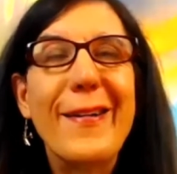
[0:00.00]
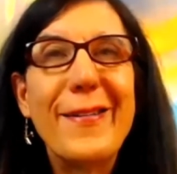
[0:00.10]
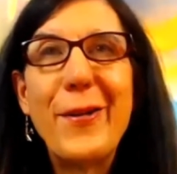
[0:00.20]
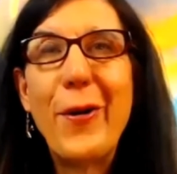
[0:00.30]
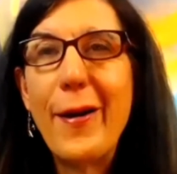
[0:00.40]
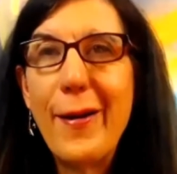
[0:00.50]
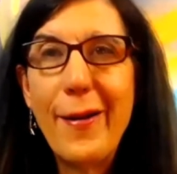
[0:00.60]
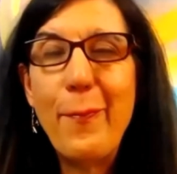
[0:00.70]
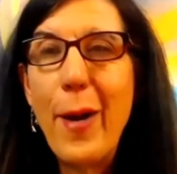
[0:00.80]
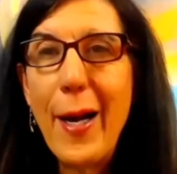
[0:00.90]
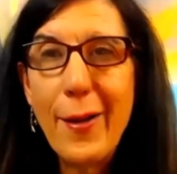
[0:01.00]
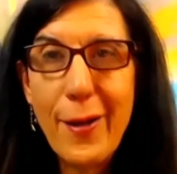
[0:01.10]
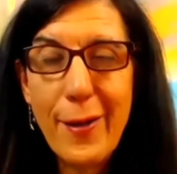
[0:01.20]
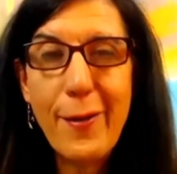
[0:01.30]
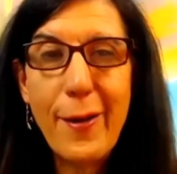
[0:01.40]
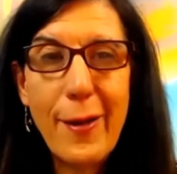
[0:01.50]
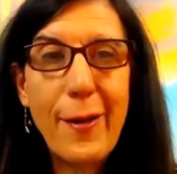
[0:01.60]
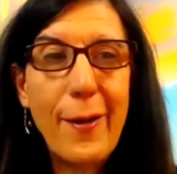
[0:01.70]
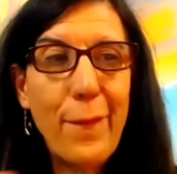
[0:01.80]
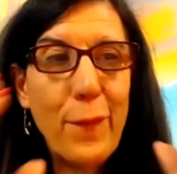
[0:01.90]
so in my, in,
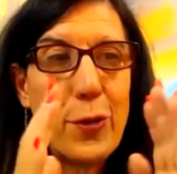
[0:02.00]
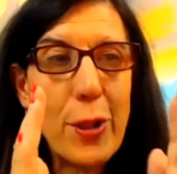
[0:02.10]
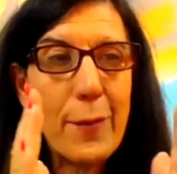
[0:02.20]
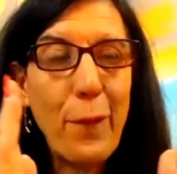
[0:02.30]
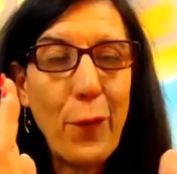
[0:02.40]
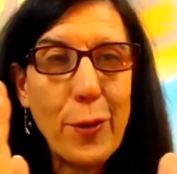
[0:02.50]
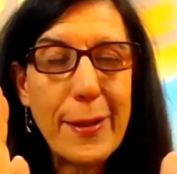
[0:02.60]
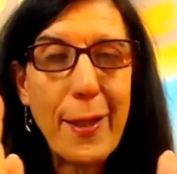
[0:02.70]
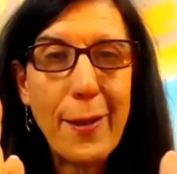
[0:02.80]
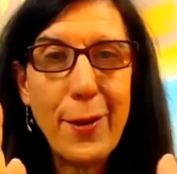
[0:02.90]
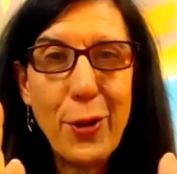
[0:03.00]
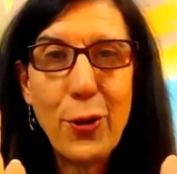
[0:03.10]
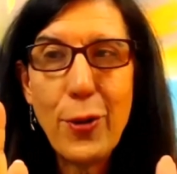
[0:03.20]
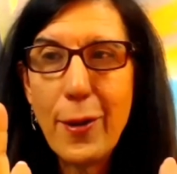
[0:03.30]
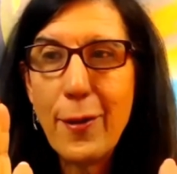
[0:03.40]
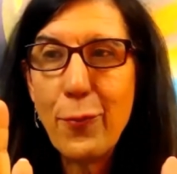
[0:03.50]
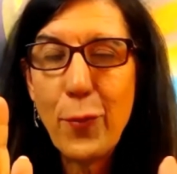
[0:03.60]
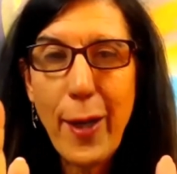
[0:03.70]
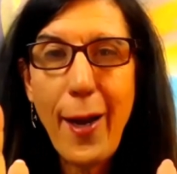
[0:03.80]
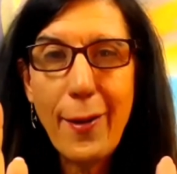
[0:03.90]
if you just focus on your little
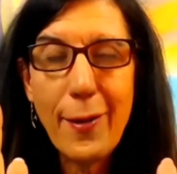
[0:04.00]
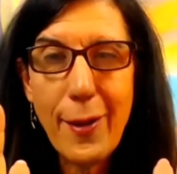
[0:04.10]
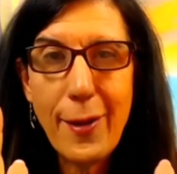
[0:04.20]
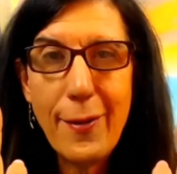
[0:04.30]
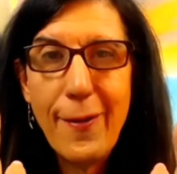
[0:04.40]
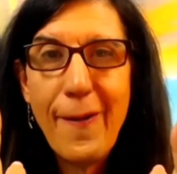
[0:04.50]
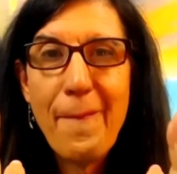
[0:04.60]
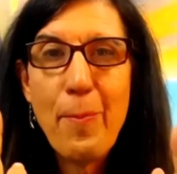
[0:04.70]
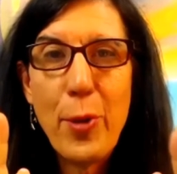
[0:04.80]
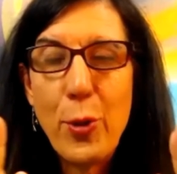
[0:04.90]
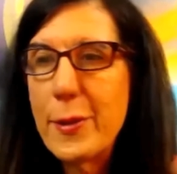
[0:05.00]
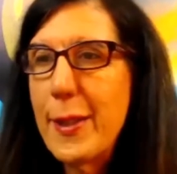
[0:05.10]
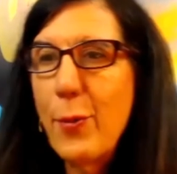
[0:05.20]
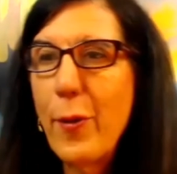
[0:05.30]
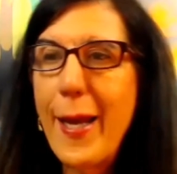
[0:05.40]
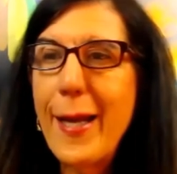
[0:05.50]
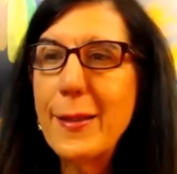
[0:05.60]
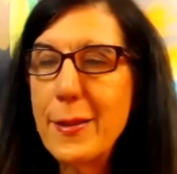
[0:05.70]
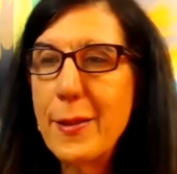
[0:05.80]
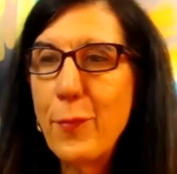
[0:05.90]
reality, you would say, well, that
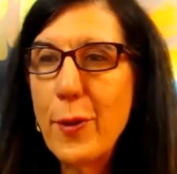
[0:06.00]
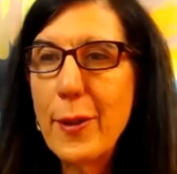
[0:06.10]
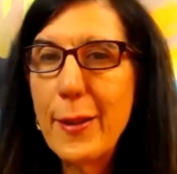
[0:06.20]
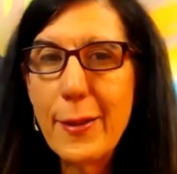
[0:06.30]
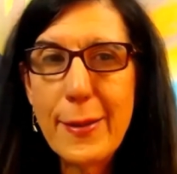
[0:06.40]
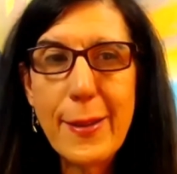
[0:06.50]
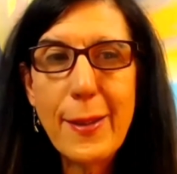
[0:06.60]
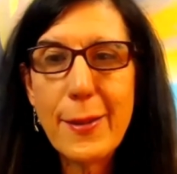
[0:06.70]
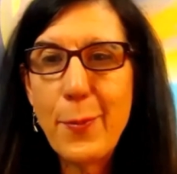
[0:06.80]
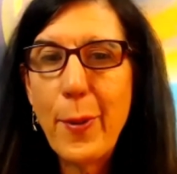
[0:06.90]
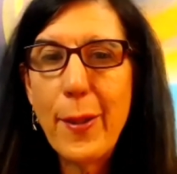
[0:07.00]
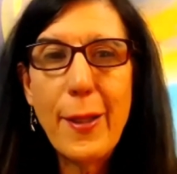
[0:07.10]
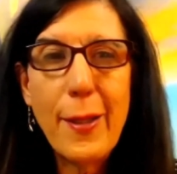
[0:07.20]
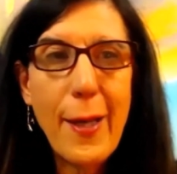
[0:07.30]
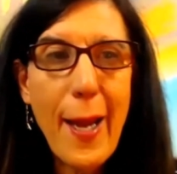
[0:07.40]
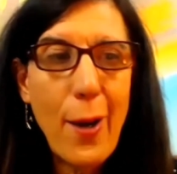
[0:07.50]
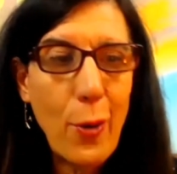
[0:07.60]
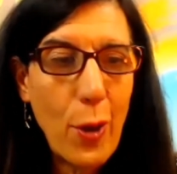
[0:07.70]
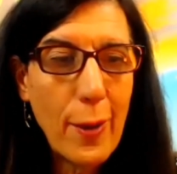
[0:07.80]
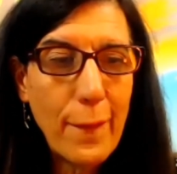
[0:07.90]
doesn't really exist. But then now
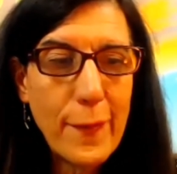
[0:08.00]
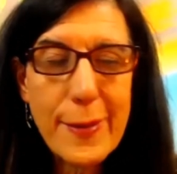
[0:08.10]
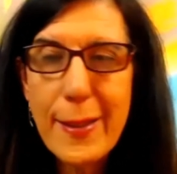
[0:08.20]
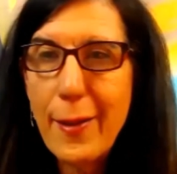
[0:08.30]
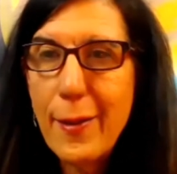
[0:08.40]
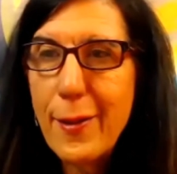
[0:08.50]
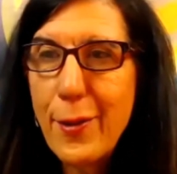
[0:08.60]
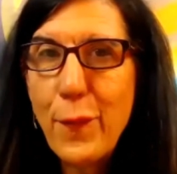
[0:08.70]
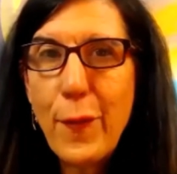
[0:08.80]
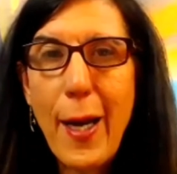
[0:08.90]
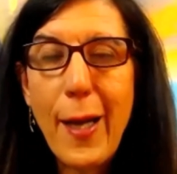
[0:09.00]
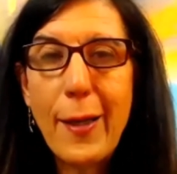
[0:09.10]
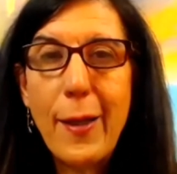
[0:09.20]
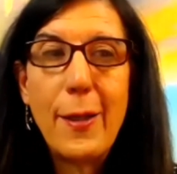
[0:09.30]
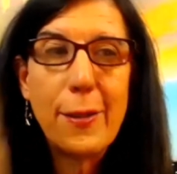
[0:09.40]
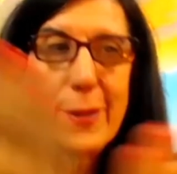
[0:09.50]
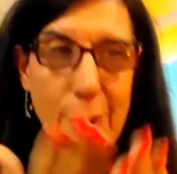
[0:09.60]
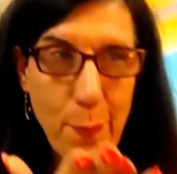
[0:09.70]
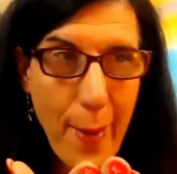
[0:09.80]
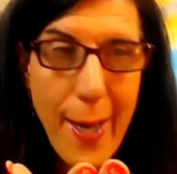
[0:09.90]
all of a sudden you've got
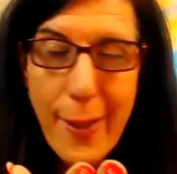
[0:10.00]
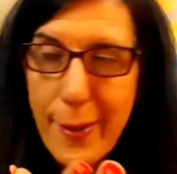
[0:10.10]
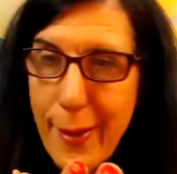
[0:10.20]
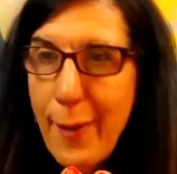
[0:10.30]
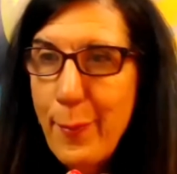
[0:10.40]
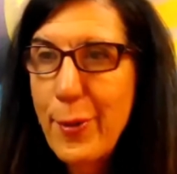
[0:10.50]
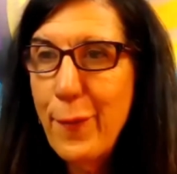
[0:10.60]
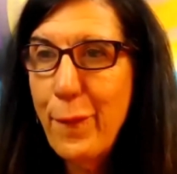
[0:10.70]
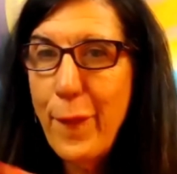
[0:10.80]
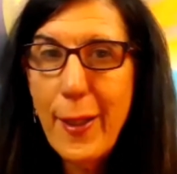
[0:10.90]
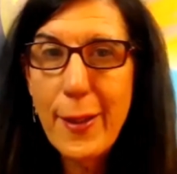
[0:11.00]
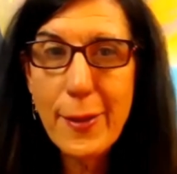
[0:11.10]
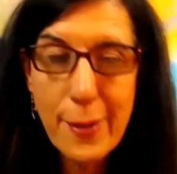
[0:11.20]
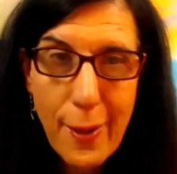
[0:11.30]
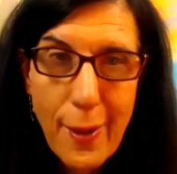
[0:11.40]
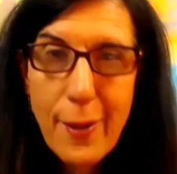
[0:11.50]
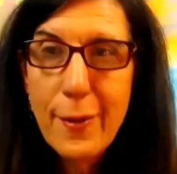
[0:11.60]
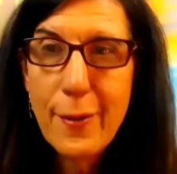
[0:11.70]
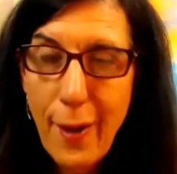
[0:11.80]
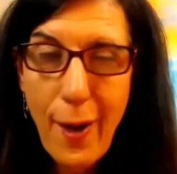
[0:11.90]
smack dab in your face
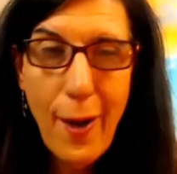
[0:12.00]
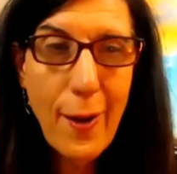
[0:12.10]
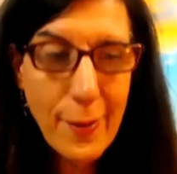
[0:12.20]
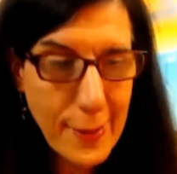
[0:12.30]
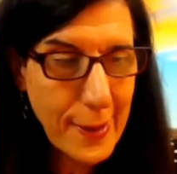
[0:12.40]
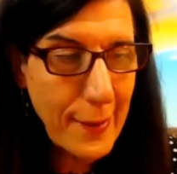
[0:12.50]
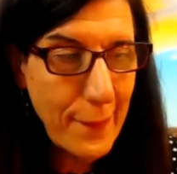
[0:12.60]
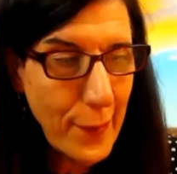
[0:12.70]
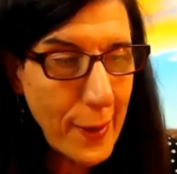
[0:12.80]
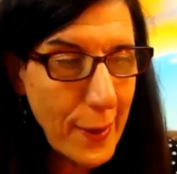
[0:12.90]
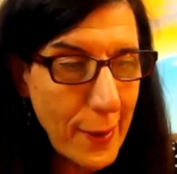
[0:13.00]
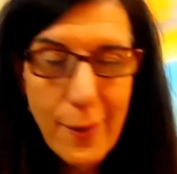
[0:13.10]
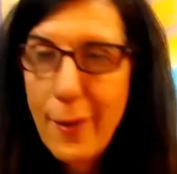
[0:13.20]
on TV.